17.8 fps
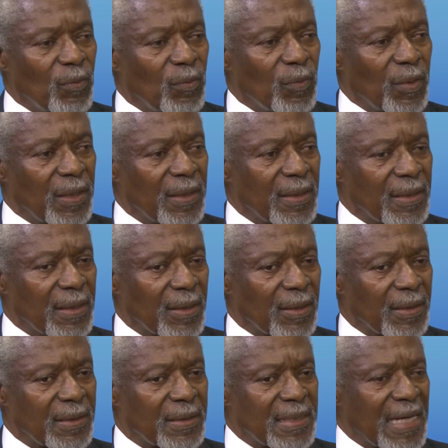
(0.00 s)
When the
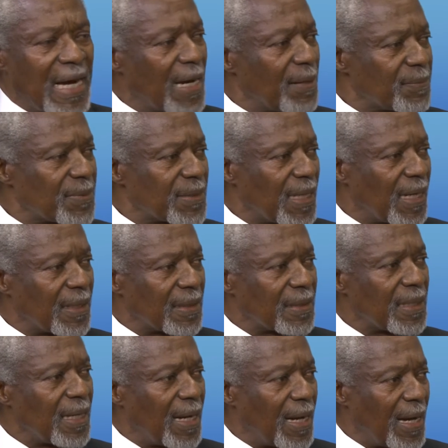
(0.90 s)
times are
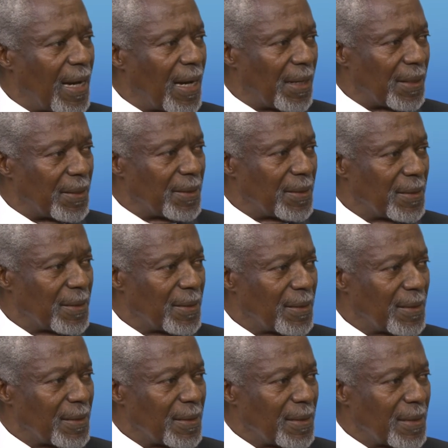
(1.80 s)
hard
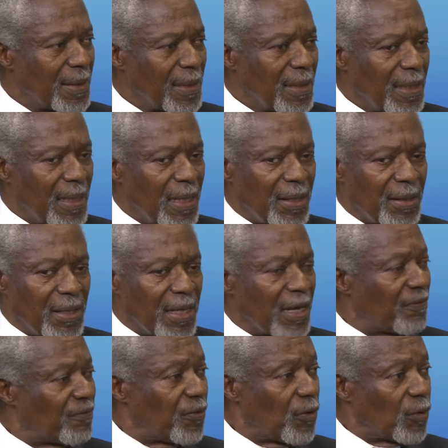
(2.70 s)
and they
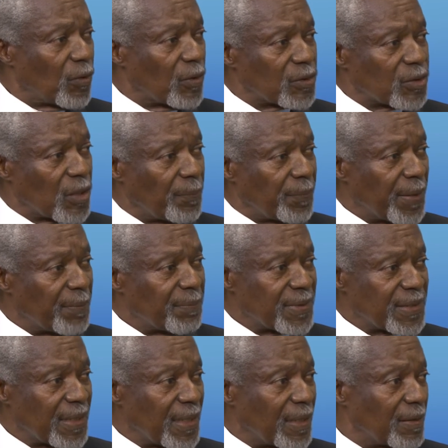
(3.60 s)
are focused on
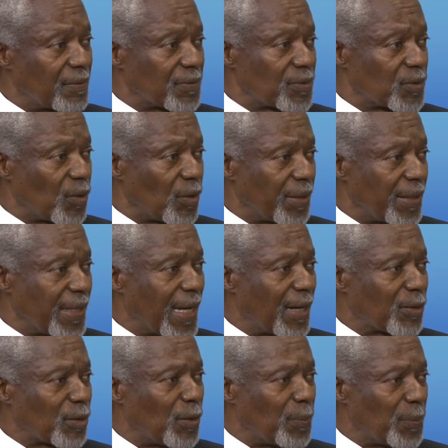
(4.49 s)
themselves or
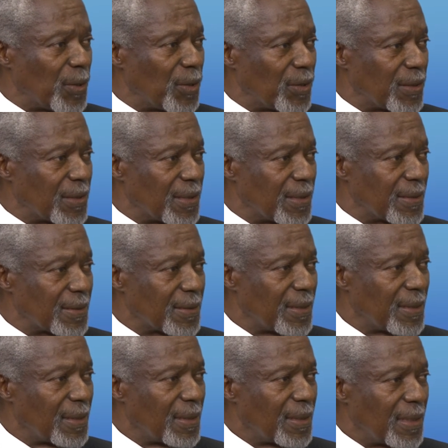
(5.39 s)
their communities,
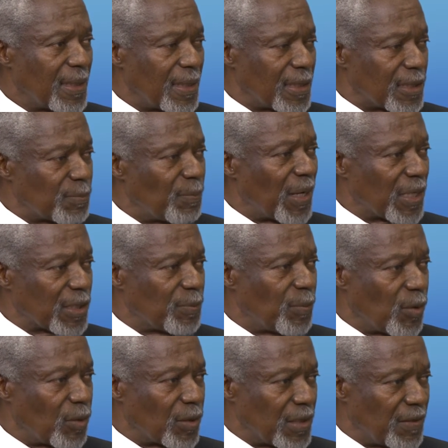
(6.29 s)
it's much
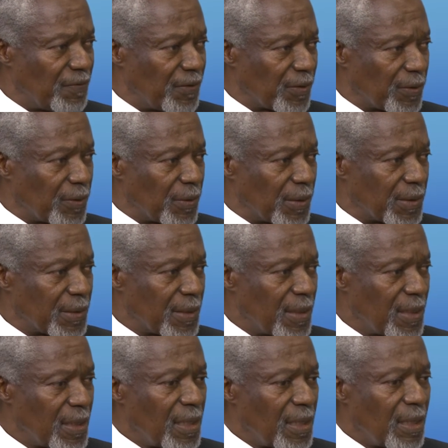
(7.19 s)
more difficult.
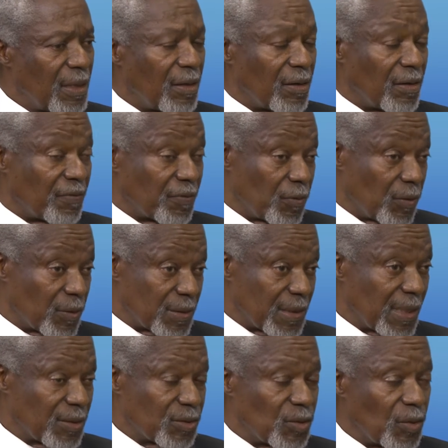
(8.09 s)
And of
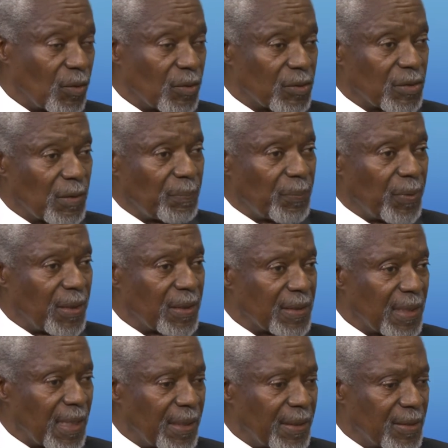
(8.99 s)
course, as you also
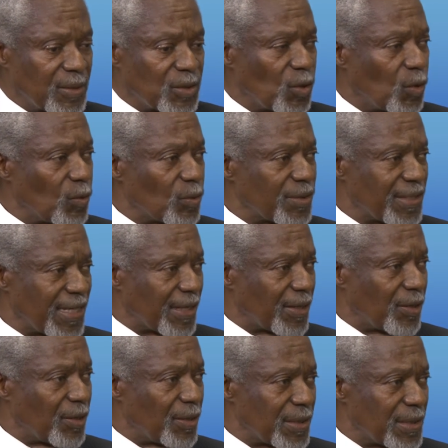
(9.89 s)
point out, this whole
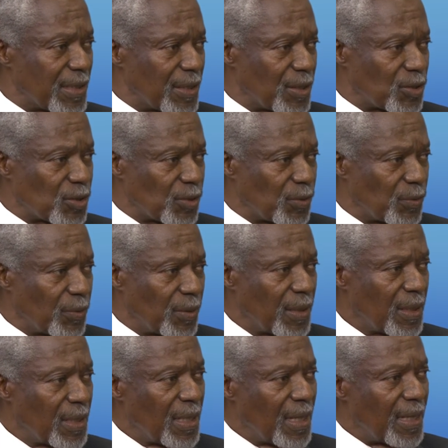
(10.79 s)
security issue
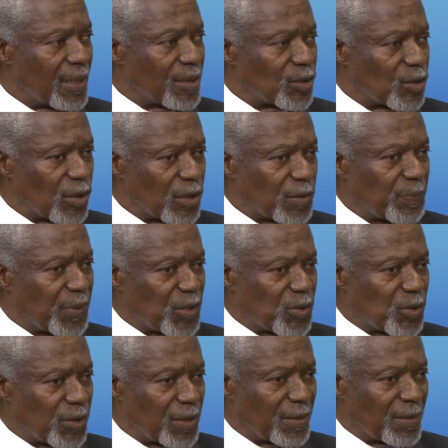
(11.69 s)
and
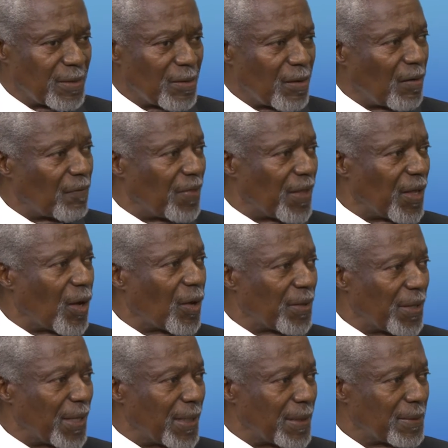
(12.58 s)
suspicion of the
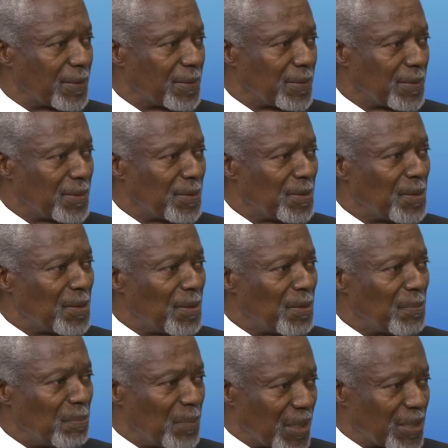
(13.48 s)
other
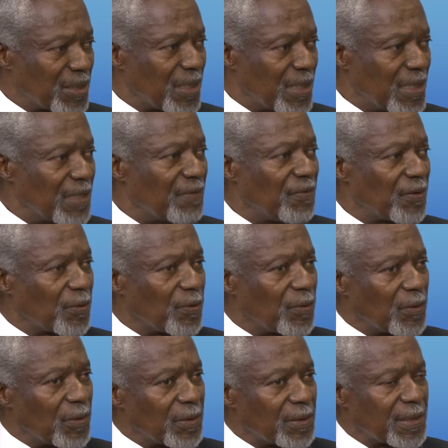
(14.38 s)
makes it
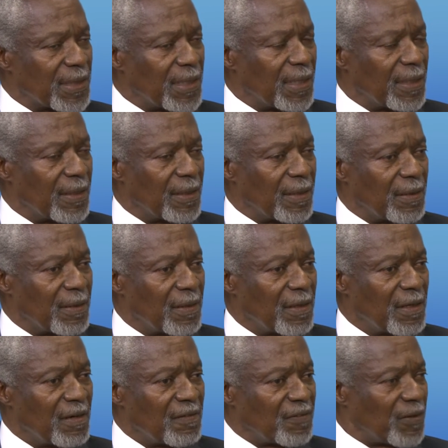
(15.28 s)
difficult
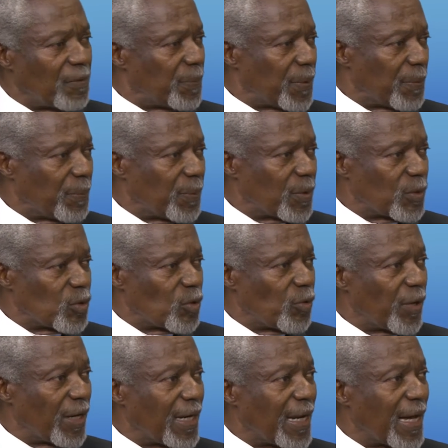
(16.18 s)
for people to
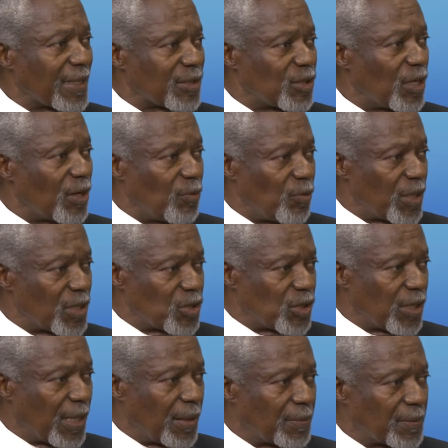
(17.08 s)
relax and
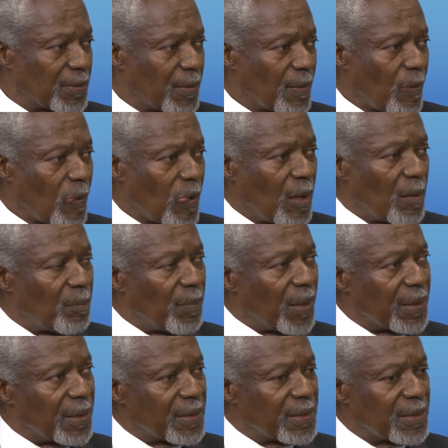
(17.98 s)
reach out.
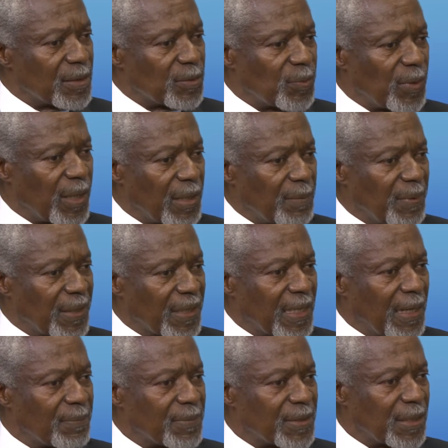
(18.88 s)
But this is where it
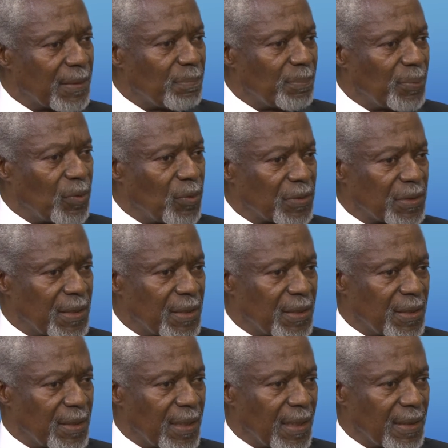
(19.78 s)
becomes
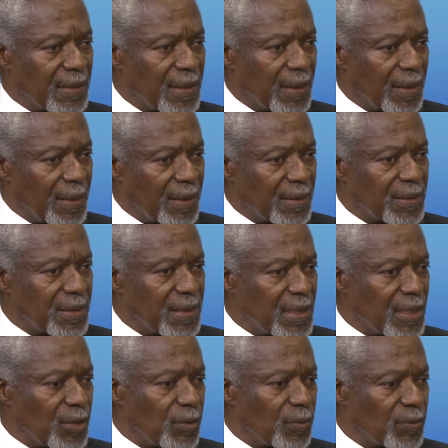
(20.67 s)
important that in this
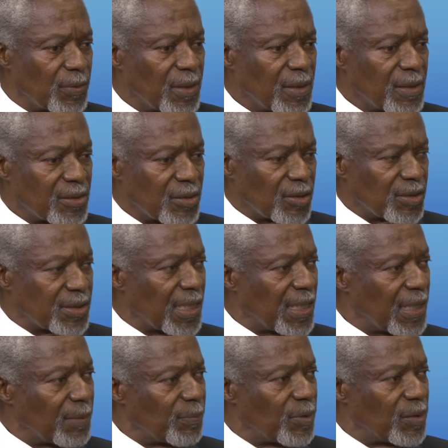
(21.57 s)
new
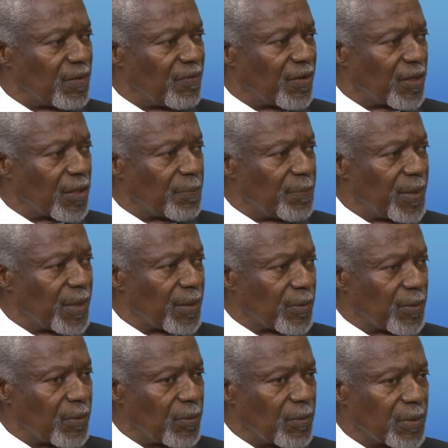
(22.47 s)
Sustainable Development
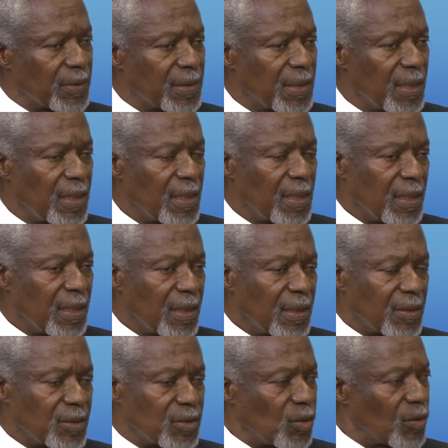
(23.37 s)
Goals,
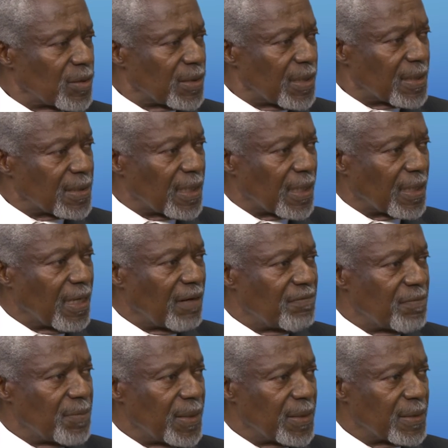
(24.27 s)
it's not just the
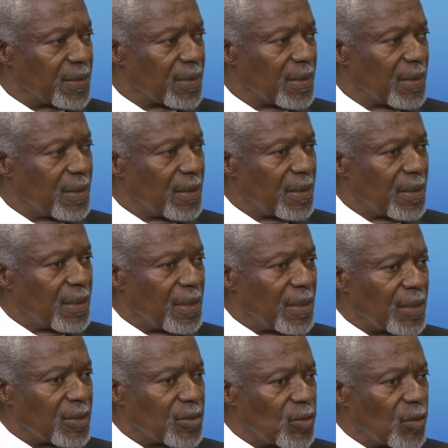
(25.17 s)
governments,
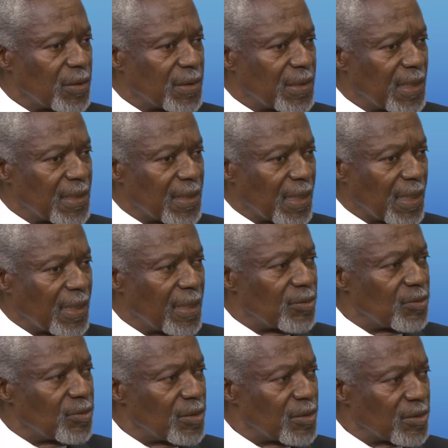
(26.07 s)
it's not just the
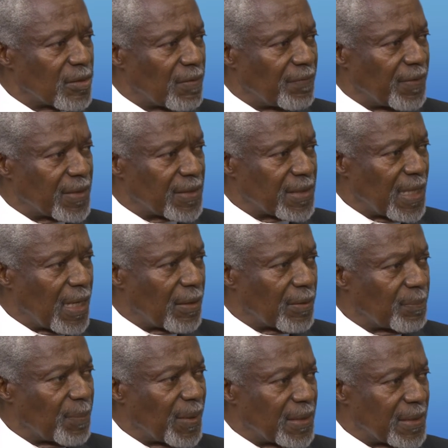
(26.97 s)
countries of the
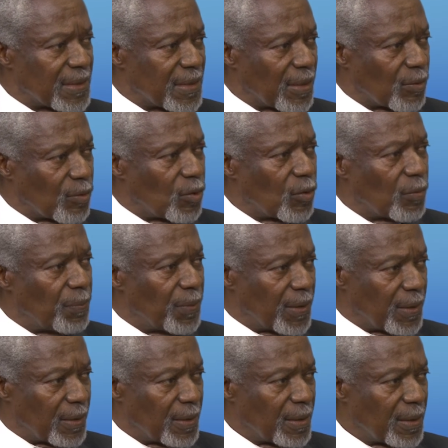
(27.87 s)
South, but it's a
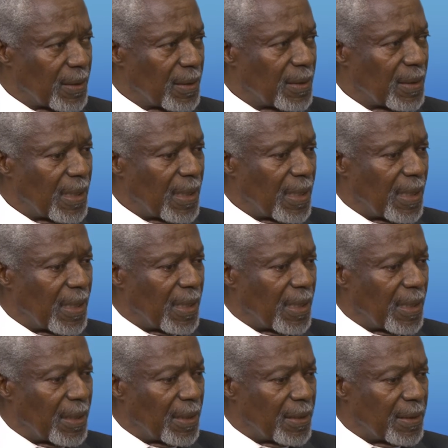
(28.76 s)
global
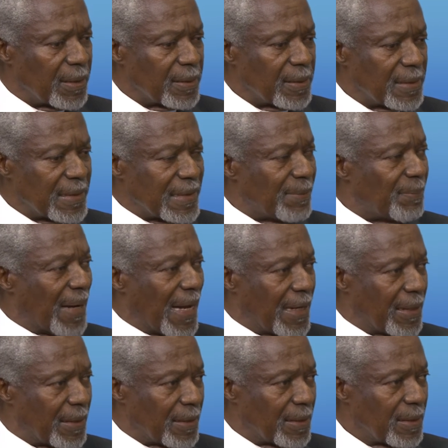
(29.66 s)

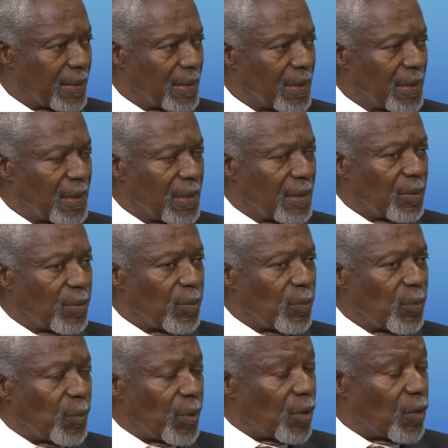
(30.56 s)
demand.
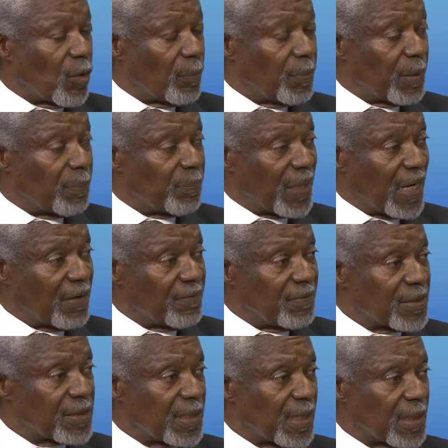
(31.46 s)
We hope the
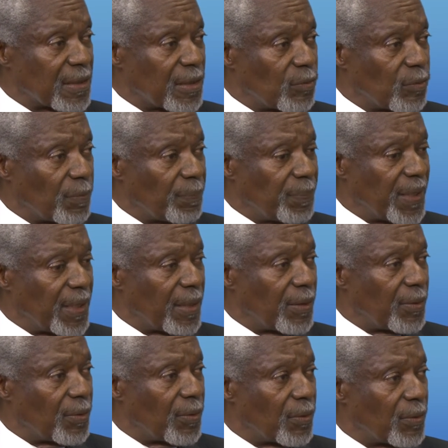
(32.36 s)
private sector will play
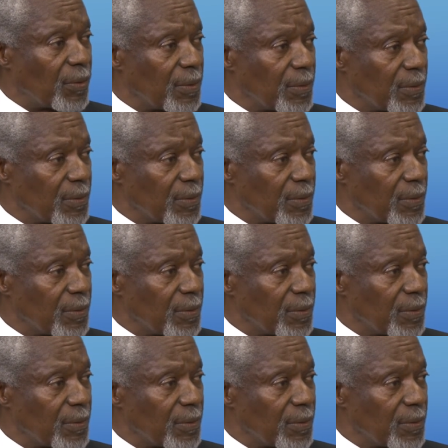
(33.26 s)
a role.